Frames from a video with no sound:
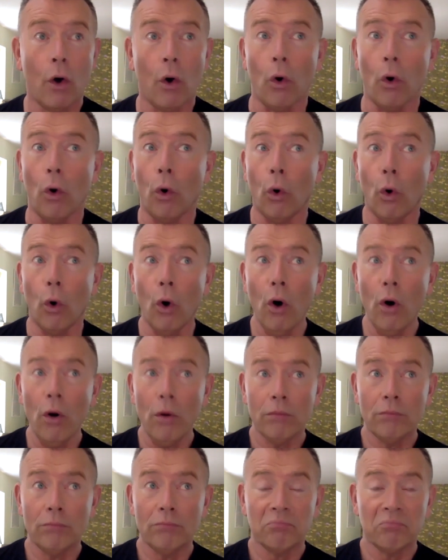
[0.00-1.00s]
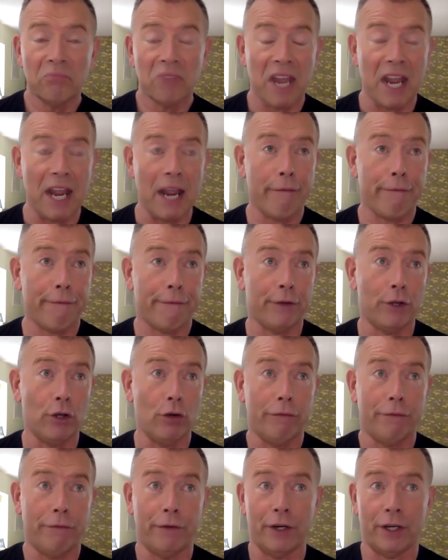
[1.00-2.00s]
Or if you,
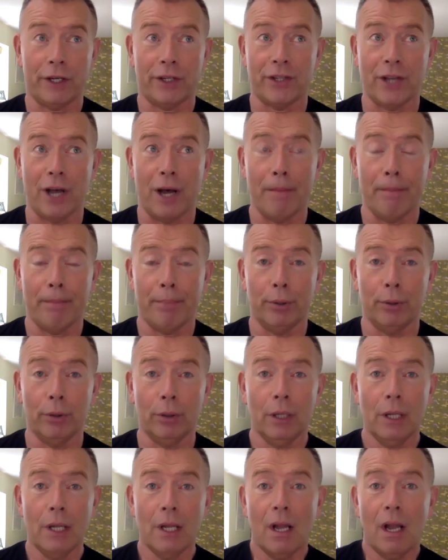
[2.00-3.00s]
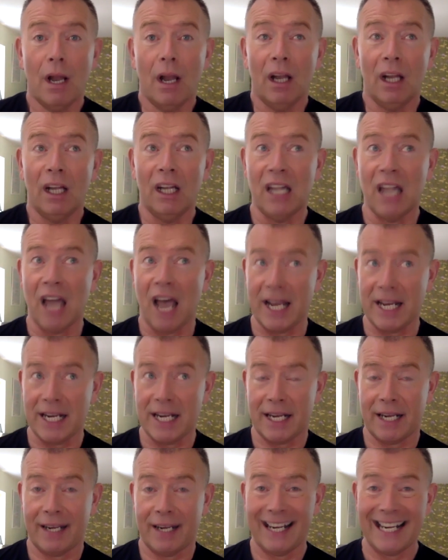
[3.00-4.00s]
for example, like
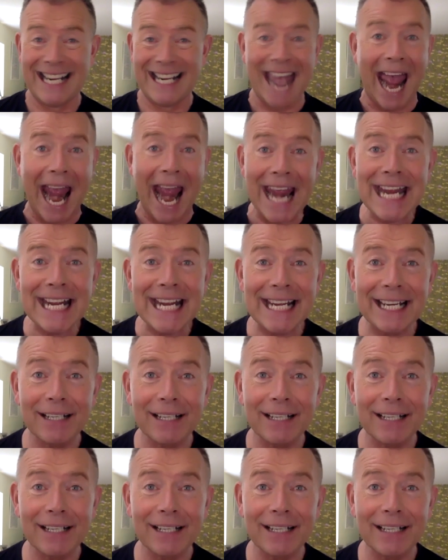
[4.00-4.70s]
cake